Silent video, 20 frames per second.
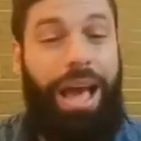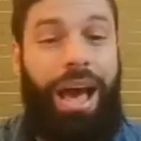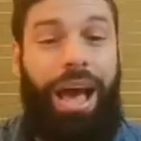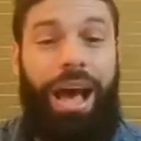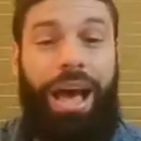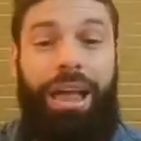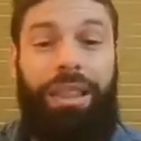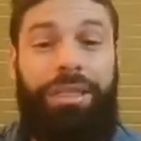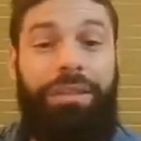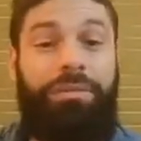
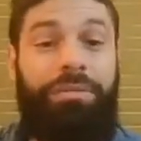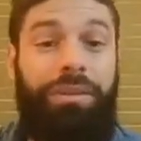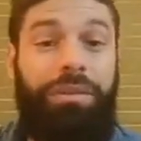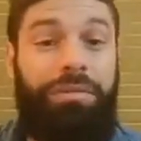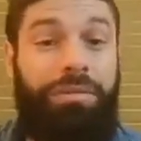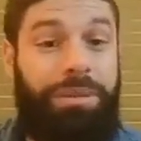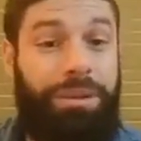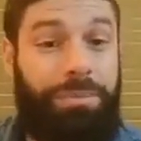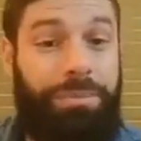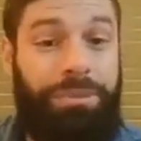And the
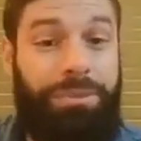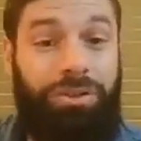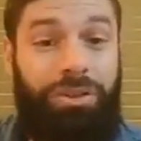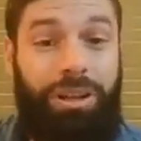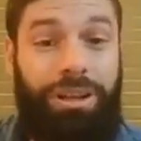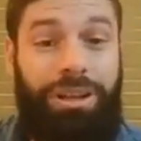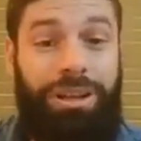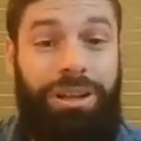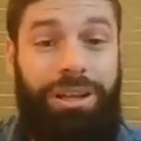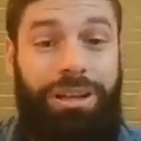fifth tips and
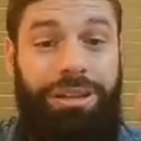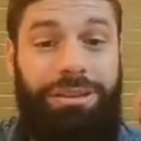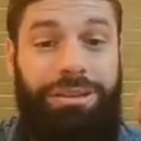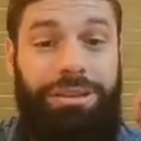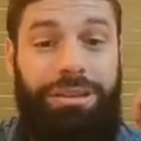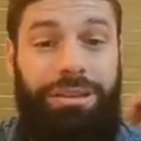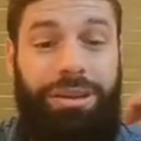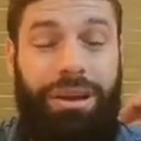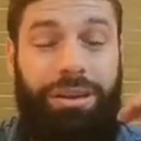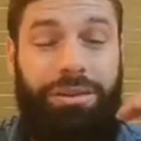trick
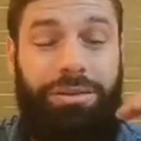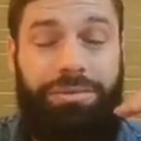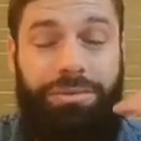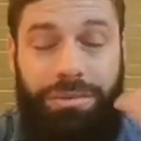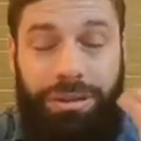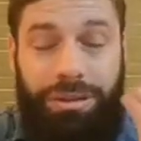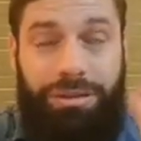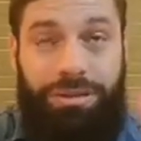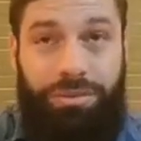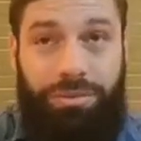is, and
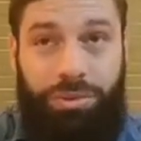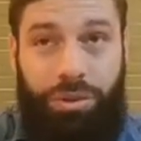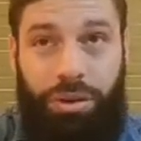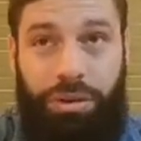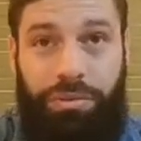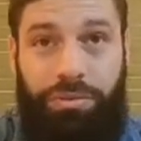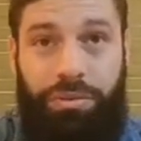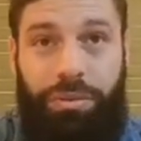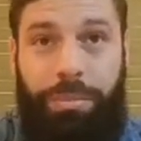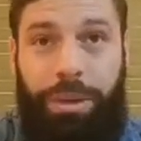it's a sort
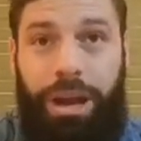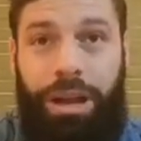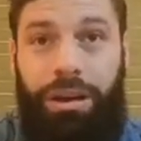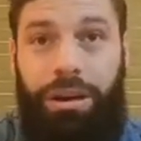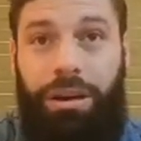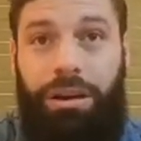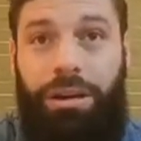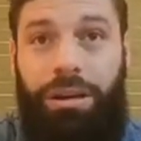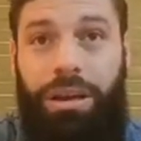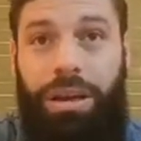of
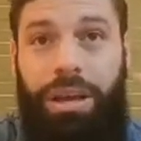reminder,